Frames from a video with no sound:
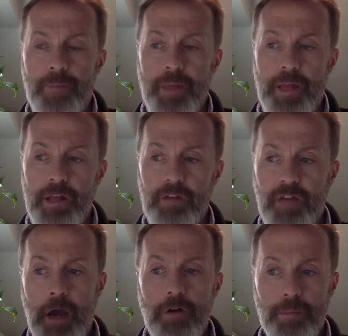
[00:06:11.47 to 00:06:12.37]
His
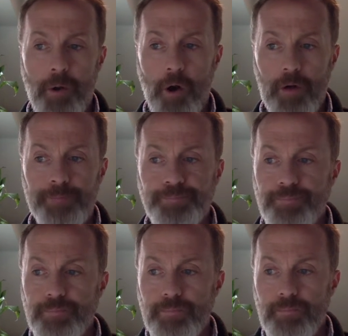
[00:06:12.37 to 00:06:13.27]
counterpart
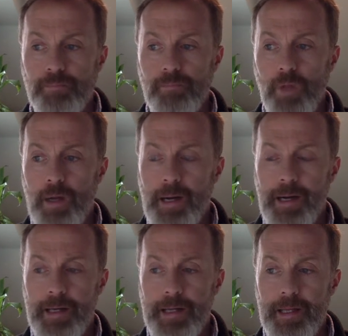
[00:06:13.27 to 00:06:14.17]

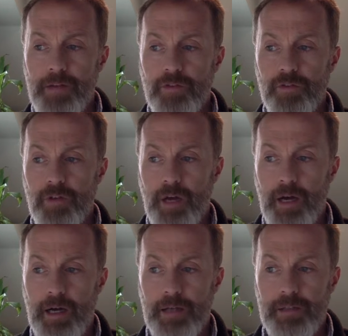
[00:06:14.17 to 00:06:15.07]
is
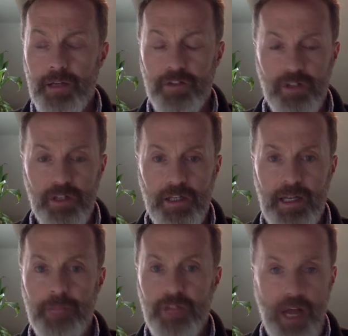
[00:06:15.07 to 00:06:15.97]
a Talik
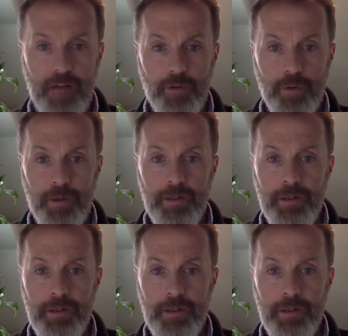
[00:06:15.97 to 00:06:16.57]
named Tagatoi.